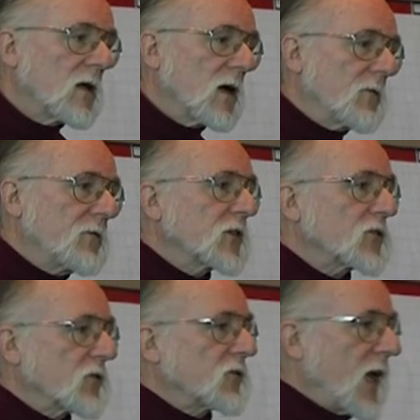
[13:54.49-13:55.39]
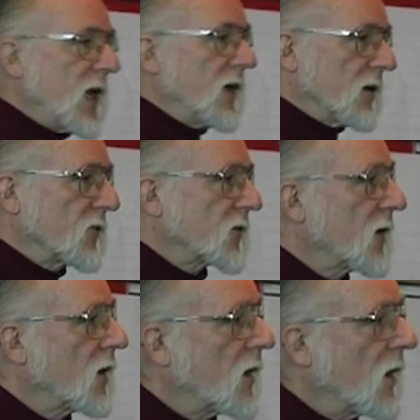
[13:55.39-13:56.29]
official stands
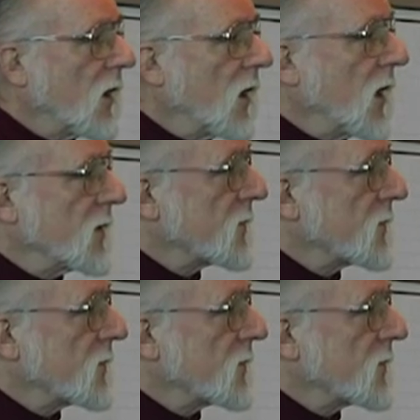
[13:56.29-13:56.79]
on